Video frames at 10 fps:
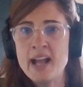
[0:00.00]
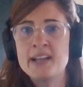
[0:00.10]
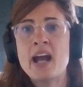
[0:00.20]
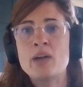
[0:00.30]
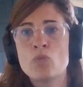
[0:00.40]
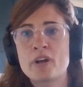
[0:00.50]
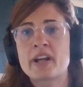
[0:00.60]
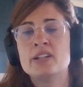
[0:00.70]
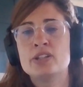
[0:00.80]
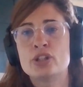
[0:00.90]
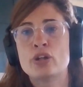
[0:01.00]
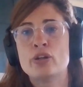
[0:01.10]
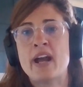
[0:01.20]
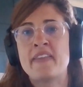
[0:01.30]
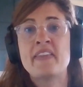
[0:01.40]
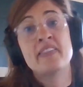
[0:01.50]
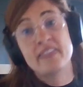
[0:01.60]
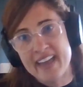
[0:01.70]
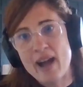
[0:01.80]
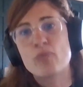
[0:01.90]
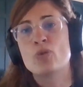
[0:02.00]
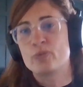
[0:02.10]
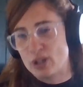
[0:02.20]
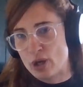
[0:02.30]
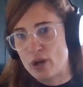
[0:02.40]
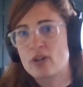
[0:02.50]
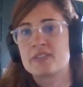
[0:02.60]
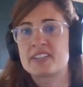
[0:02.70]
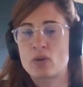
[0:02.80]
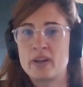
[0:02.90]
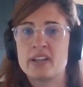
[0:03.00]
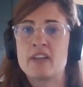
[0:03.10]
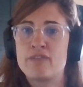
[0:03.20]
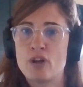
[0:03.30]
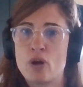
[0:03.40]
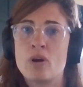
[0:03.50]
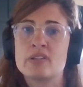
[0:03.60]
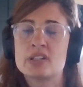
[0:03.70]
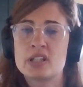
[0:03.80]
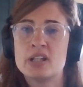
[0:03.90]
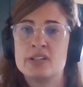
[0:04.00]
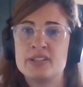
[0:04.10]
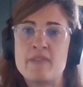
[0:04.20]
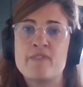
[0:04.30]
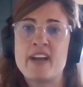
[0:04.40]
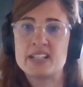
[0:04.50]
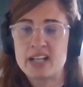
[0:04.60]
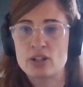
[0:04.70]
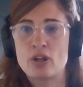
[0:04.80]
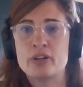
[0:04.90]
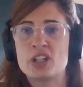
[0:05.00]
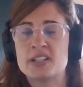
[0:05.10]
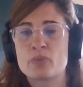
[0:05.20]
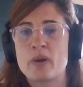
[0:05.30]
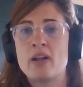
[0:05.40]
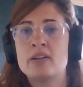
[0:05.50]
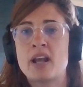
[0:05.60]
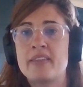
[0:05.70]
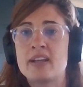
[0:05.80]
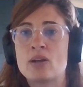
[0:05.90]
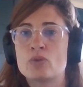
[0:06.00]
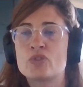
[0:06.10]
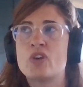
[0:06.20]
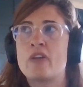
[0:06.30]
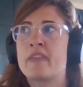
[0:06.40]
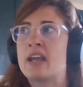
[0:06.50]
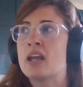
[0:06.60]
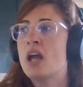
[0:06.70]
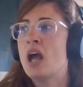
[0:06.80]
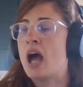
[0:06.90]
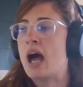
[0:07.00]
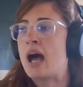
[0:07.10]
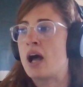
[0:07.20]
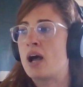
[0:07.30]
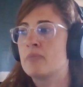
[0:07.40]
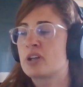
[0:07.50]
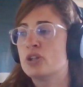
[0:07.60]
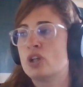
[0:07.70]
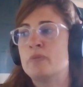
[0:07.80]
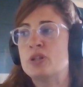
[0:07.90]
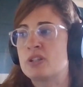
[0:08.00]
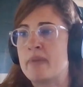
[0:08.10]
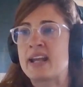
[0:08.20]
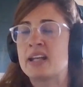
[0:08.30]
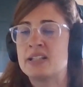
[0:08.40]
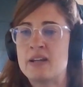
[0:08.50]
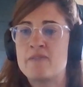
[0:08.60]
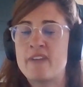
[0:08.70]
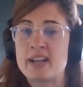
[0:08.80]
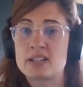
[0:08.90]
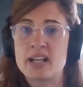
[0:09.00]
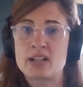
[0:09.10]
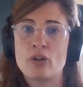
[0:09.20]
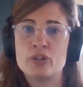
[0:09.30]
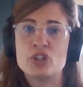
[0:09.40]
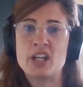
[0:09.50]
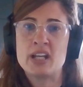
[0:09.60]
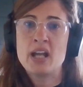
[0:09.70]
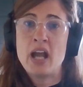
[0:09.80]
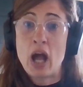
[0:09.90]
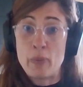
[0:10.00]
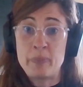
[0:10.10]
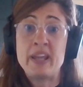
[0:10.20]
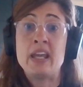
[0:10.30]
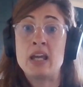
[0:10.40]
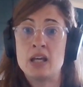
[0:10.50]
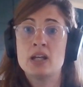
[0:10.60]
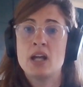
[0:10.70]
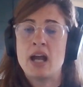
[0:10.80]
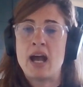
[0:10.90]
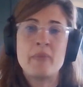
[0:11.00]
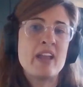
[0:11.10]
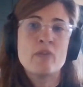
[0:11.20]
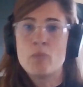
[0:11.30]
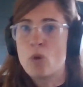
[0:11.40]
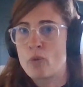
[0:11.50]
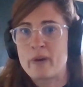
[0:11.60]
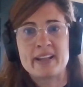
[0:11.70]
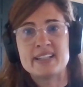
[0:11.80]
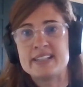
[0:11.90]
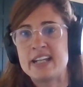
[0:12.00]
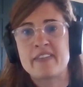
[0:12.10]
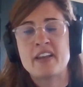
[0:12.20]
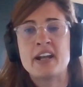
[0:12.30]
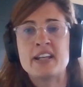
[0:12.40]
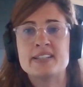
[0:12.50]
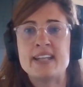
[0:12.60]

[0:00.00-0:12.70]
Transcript: and what it can do. And then that will, consequently flow on to deepfake technology as well. And I think it will certainly contribute to making deepfake technology appear even more realistic than it is